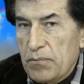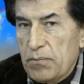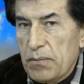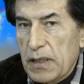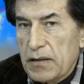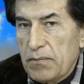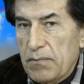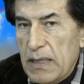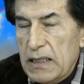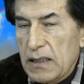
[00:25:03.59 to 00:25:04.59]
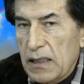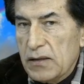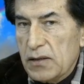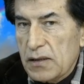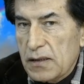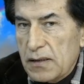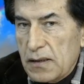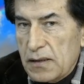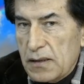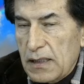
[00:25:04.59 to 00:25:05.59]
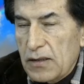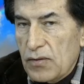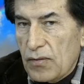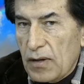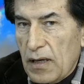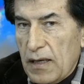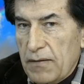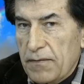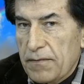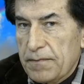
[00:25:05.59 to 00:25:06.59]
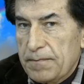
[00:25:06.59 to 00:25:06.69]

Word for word: but many instances in your life